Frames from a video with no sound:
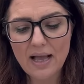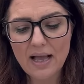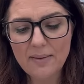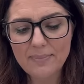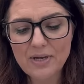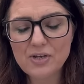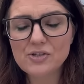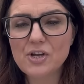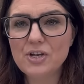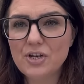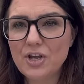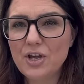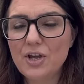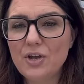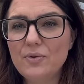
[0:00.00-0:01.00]
Because I
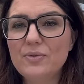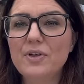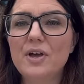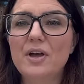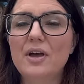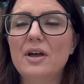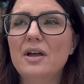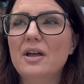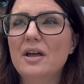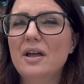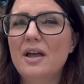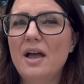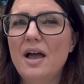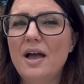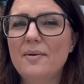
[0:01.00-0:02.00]
knew that
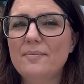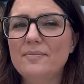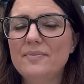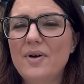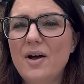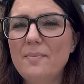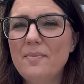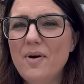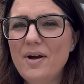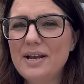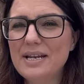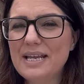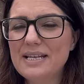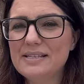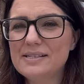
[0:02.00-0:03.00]
I might
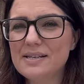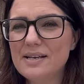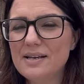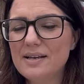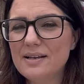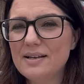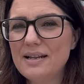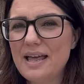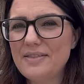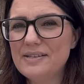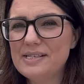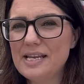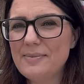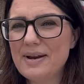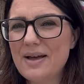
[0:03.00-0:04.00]
need to let the
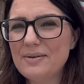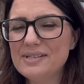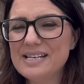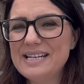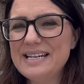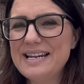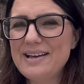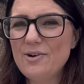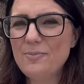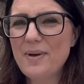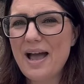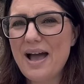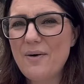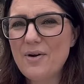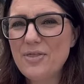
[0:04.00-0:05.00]
seam allowance a little bit
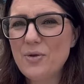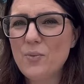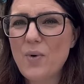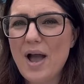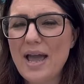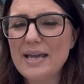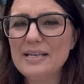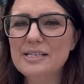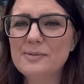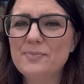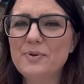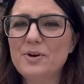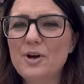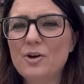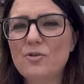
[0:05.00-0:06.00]
out at the waist,
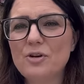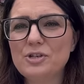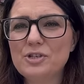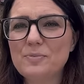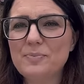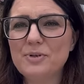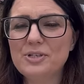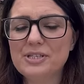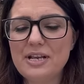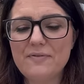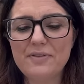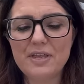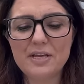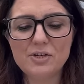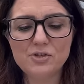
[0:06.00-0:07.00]
but across the bust and
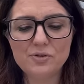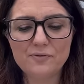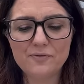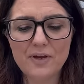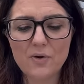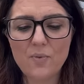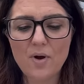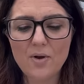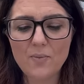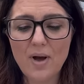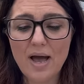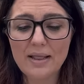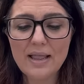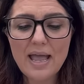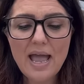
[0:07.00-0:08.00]
everything, it should fit quite
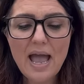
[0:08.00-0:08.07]
well.